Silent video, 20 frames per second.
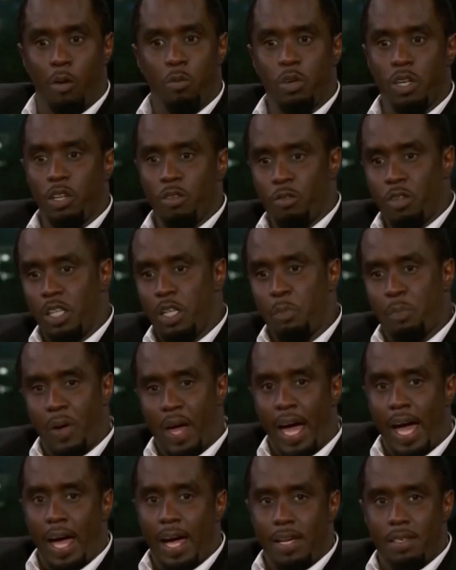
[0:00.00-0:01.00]
I wouldn't really
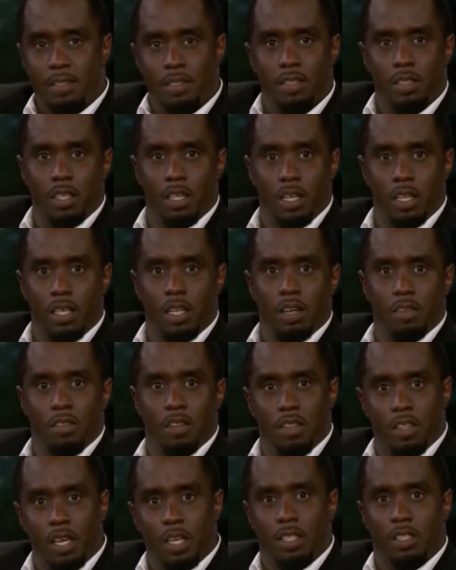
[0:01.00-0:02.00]
pass any of the
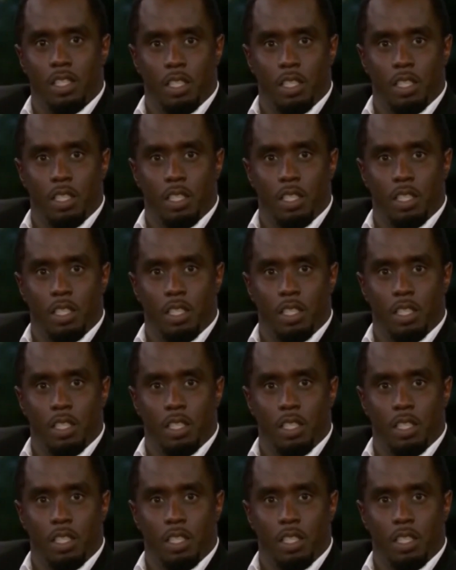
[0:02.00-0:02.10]
things